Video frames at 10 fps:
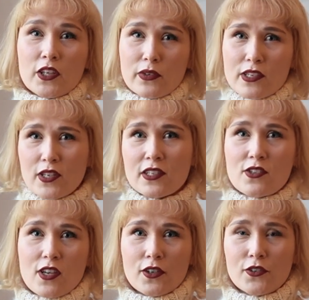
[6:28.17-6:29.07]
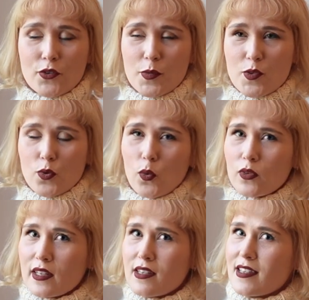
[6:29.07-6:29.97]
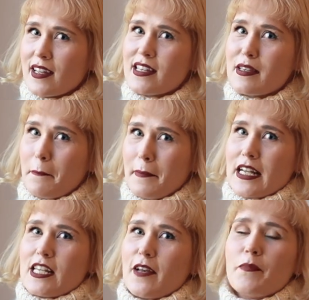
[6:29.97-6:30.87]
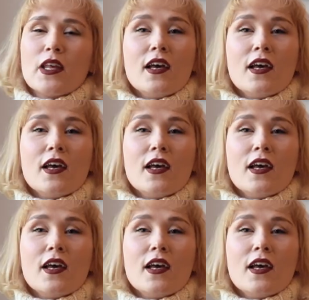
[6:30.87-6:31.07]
unity to certain groups, all these things matter.